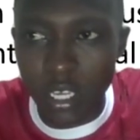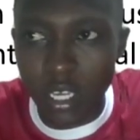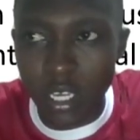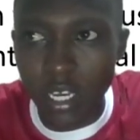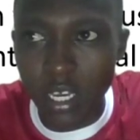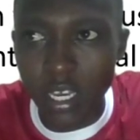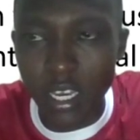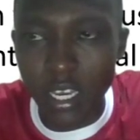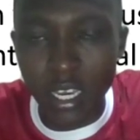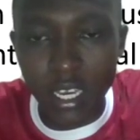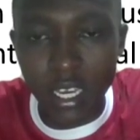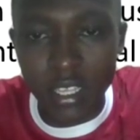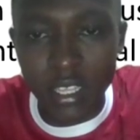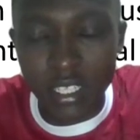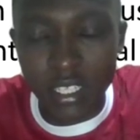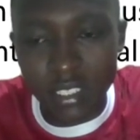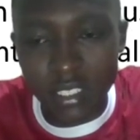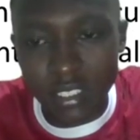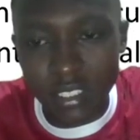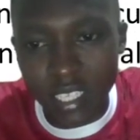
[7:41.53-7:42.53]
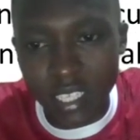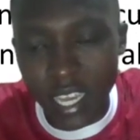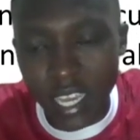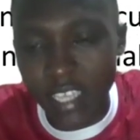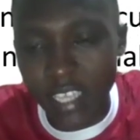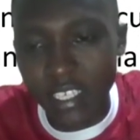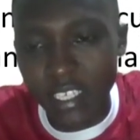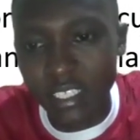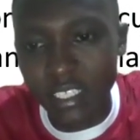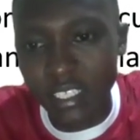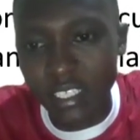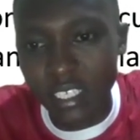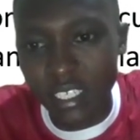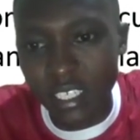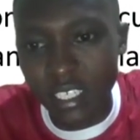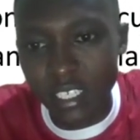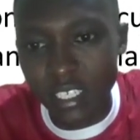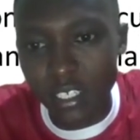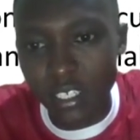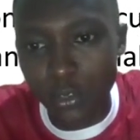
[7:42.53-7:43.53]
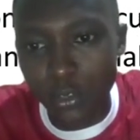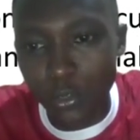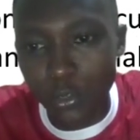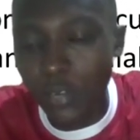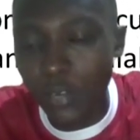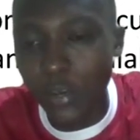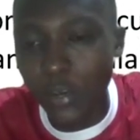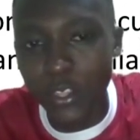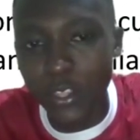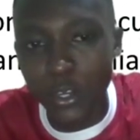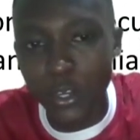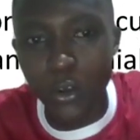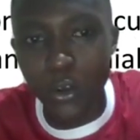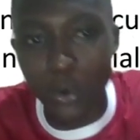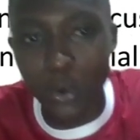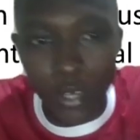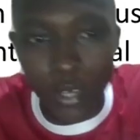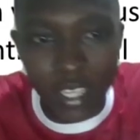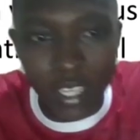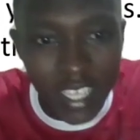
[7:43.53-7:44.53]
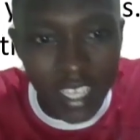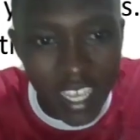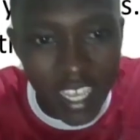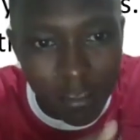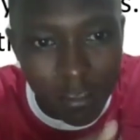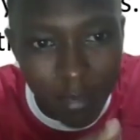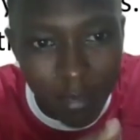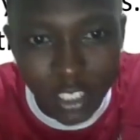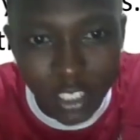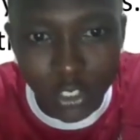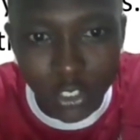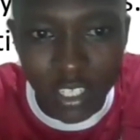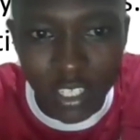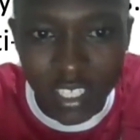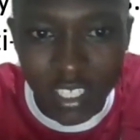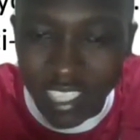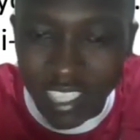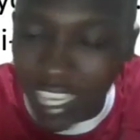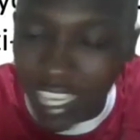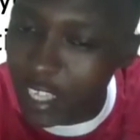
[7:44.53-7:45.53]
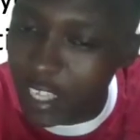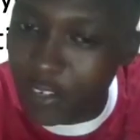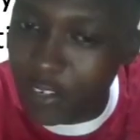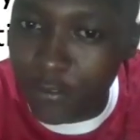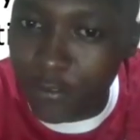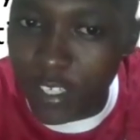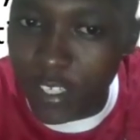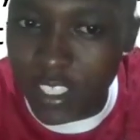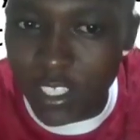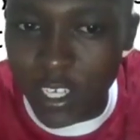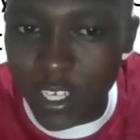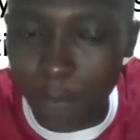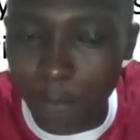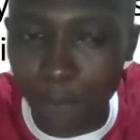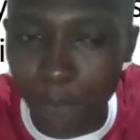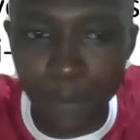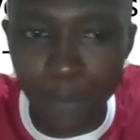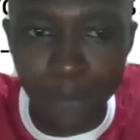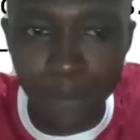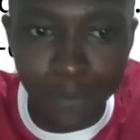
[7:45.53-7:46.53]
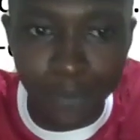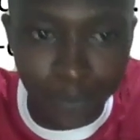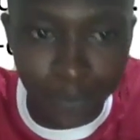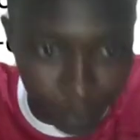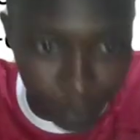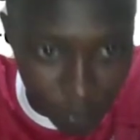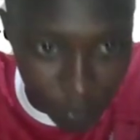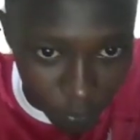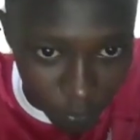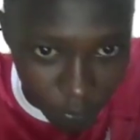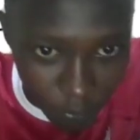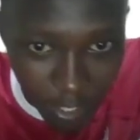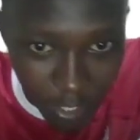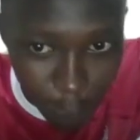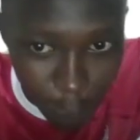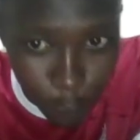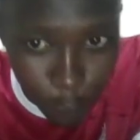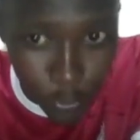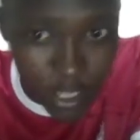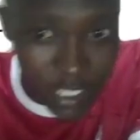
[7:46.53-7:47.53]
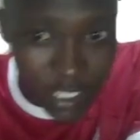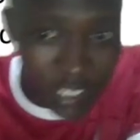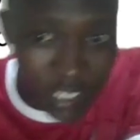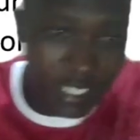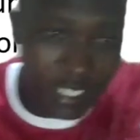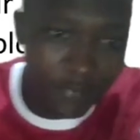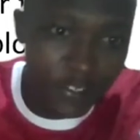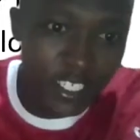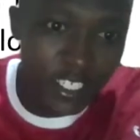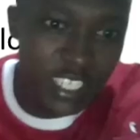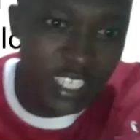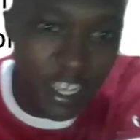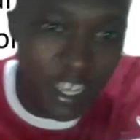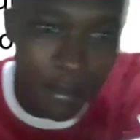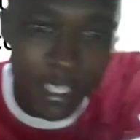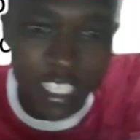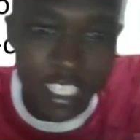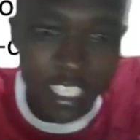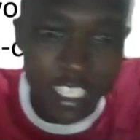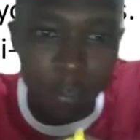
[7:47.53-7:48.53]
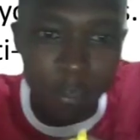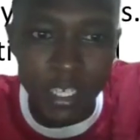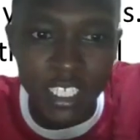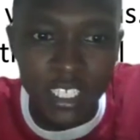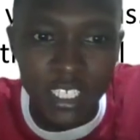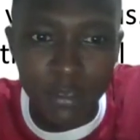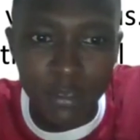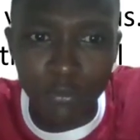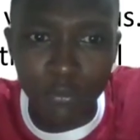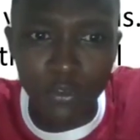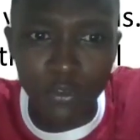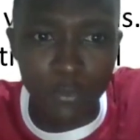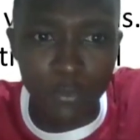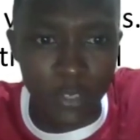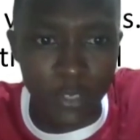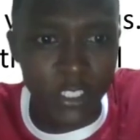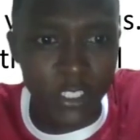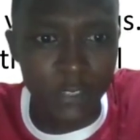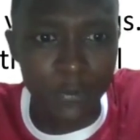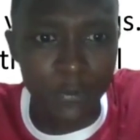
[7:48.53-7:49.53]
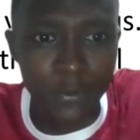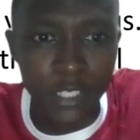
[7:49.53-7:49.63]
This guy in Ngugi wa Thiong'o. He has mentioned this guy in Vietnam for this Vietnamese independent movement.